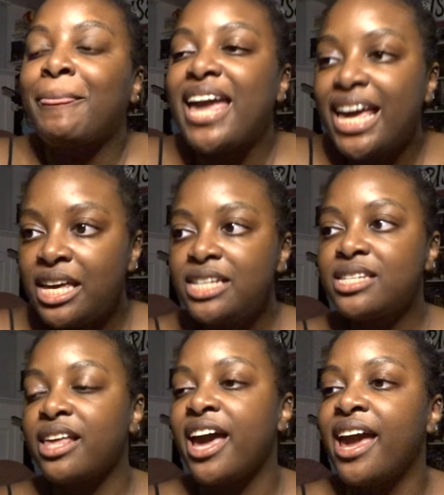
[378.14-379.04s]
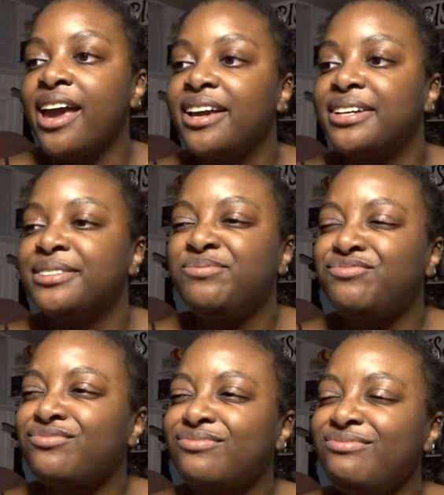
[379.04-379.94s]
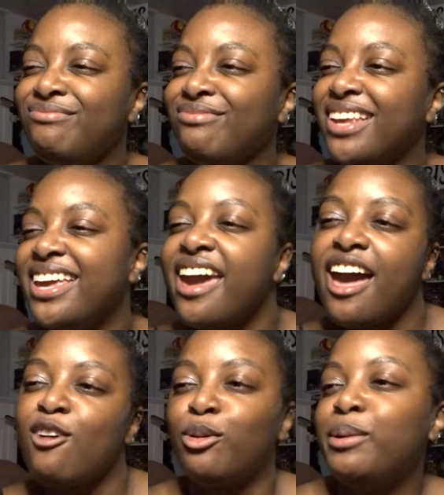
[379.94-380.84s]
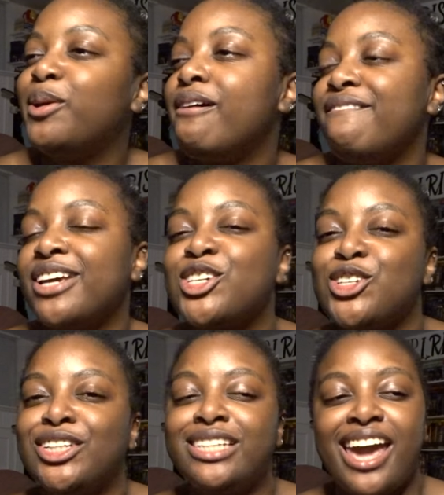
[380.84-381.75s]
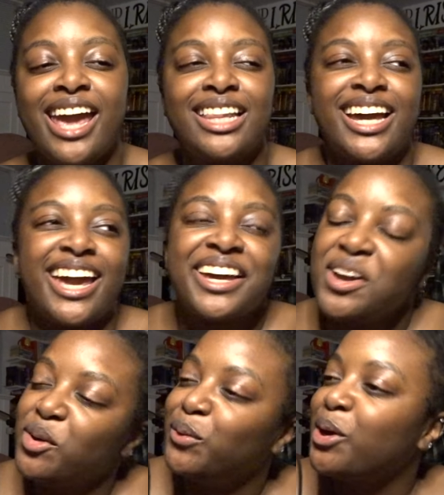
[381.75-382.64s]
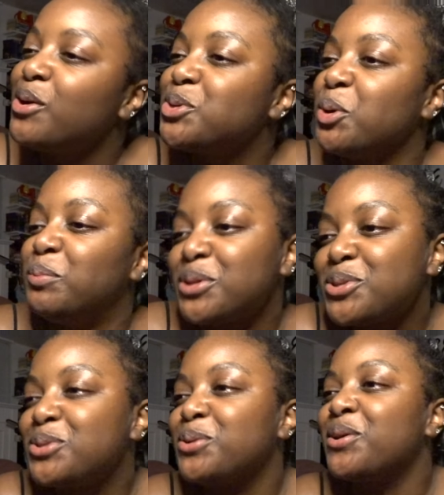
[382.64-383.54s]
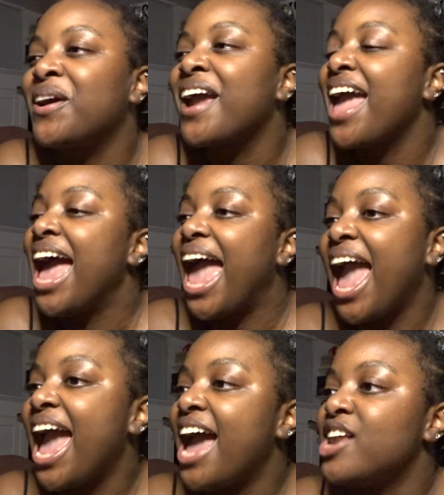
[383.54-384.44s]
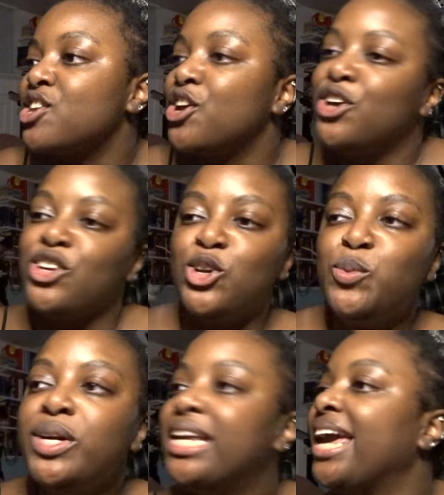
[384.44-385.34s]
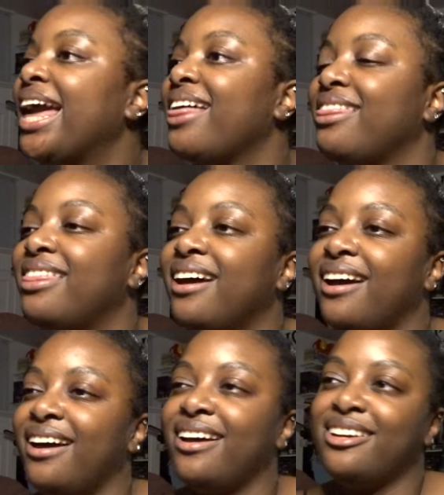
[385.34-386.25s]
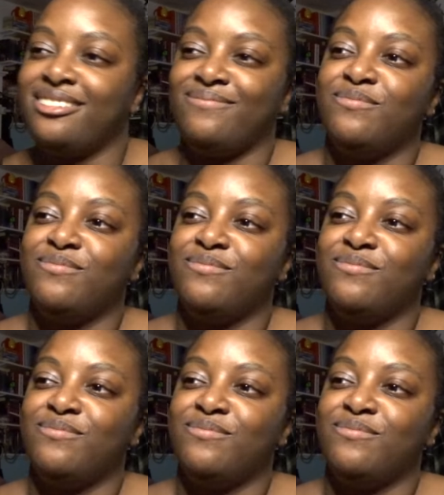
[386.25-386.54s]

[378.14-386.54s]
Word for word: He's like, yeah, we went on a fictional date, like we're going to a bookstore and you would get the